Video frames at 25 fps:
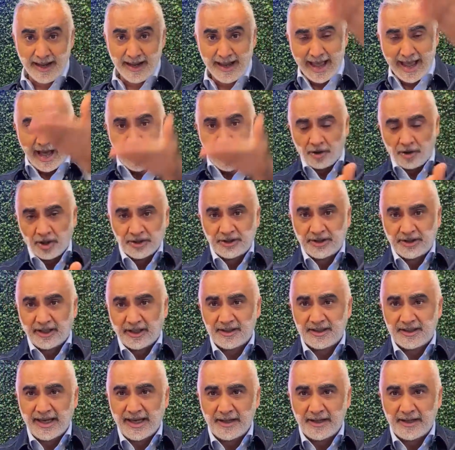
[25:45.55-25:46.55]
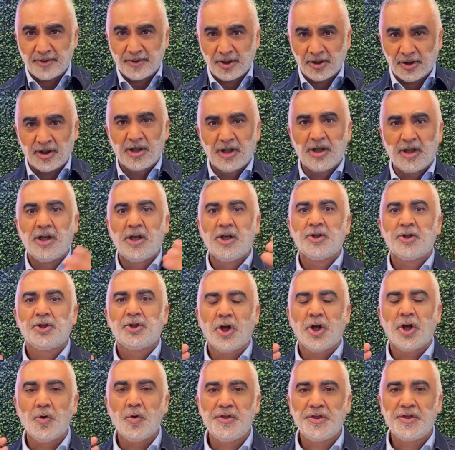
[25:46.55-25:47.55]
out onto the table
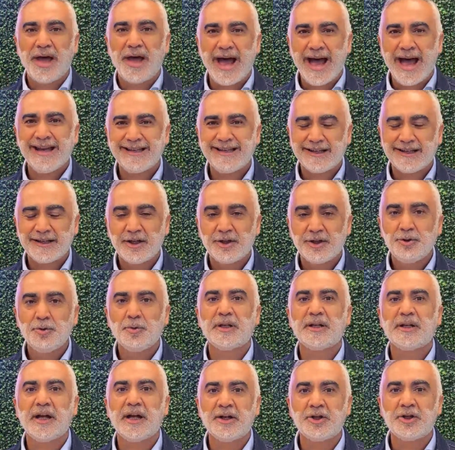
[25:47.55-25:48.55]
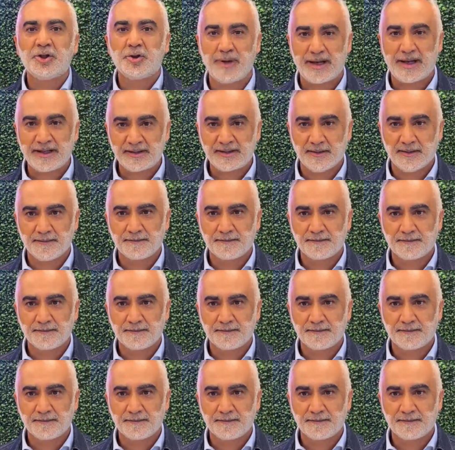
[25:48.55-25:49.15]
so that you can address them.